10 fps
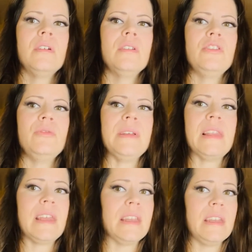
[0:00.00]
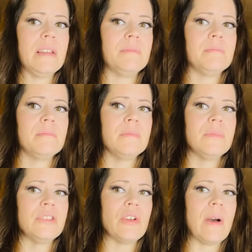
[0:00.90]
doing that again.
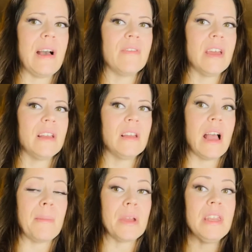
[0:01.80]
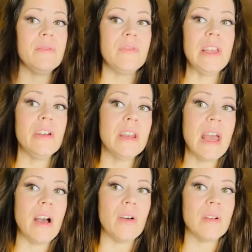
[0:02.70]
So I'm going to figure it
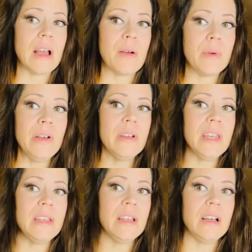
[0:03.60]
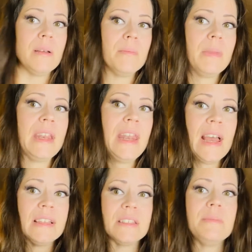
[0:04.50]
out. I will get it done, but it
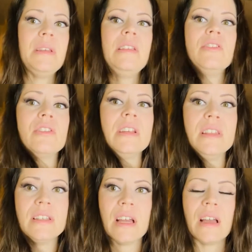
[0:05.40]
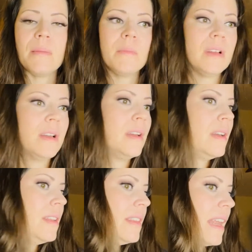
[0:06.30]
has to be during the time
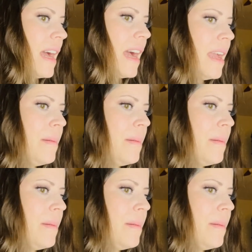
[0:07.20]
that I am